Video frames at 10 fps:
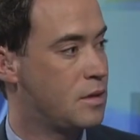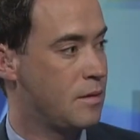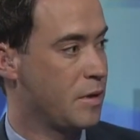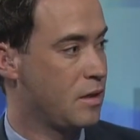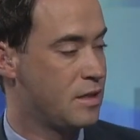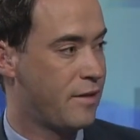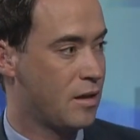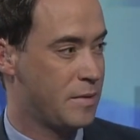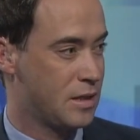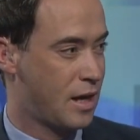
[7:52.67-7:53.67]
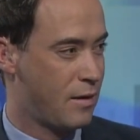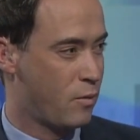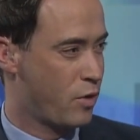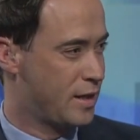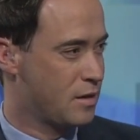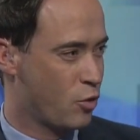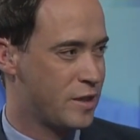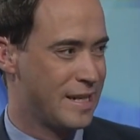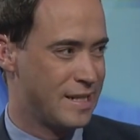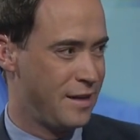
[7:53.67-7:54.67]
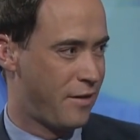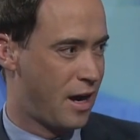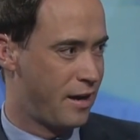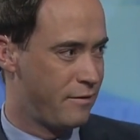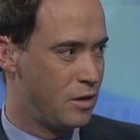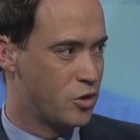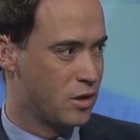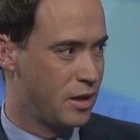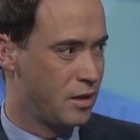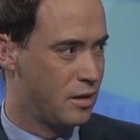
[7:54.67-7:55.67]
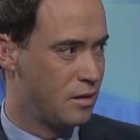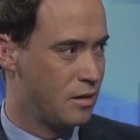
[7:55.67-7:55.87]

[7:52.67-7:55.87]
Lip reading: typically develop? I read somewhere 65 usually?